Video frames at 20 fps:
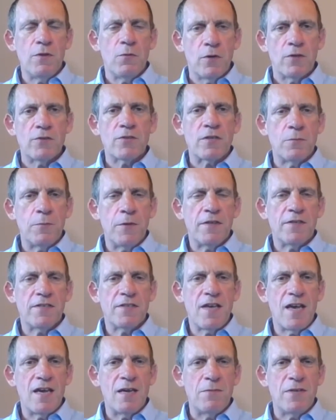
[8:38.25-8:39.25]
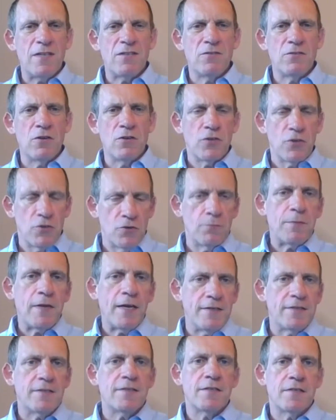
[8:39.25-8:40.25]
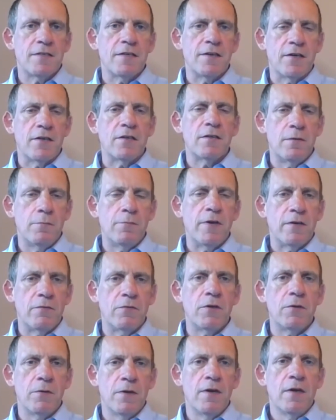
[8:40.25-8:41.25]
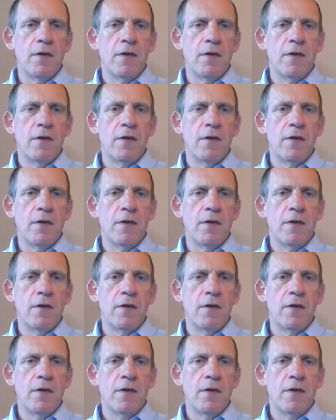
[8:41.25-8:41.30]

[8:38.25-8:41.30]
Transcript: the world's going to be the same is not a good place to start, in my view.